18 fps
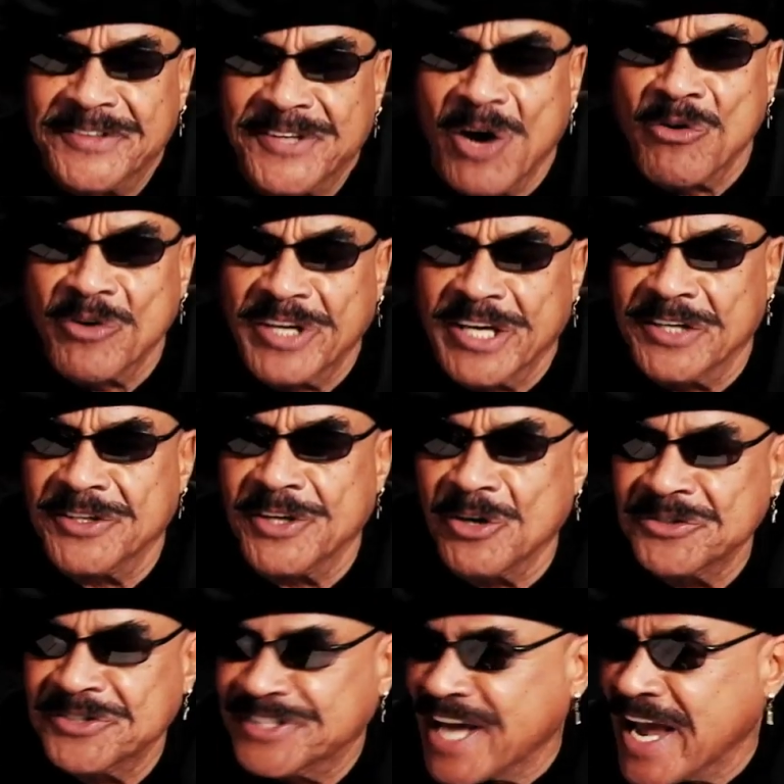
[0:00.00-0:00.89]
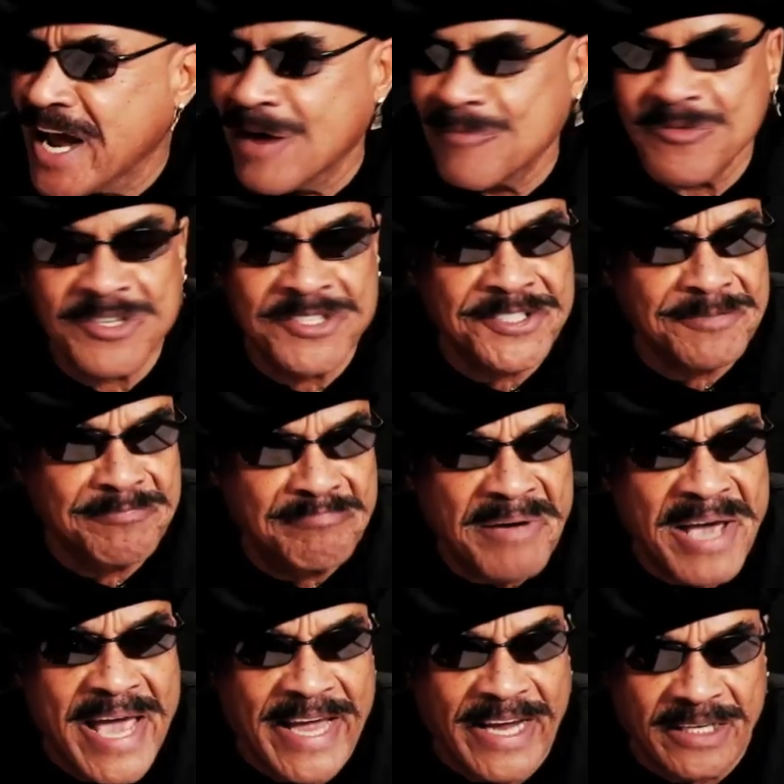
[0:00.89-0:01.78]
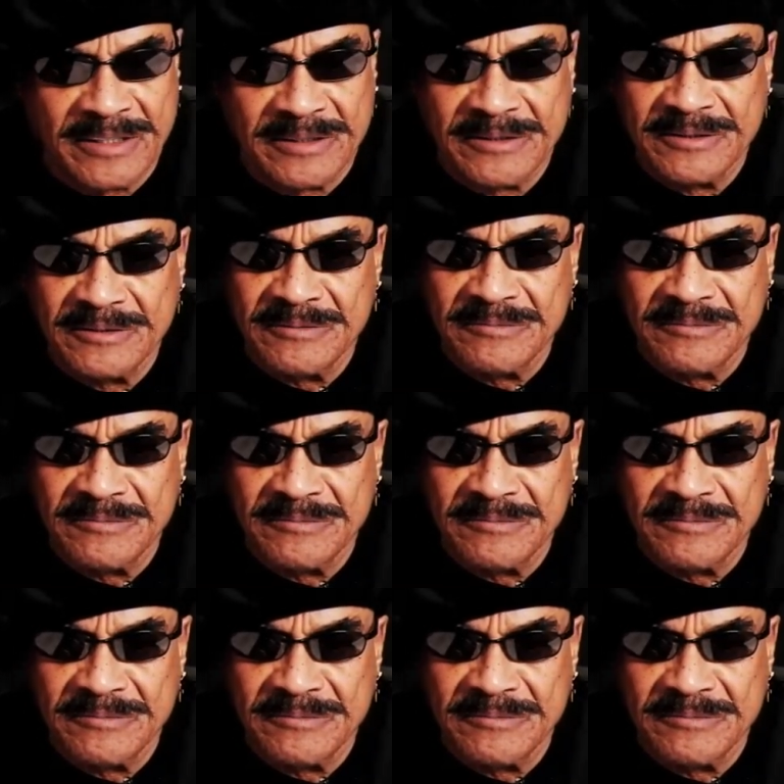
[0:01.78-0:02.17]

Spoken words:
they don't get no damn respect.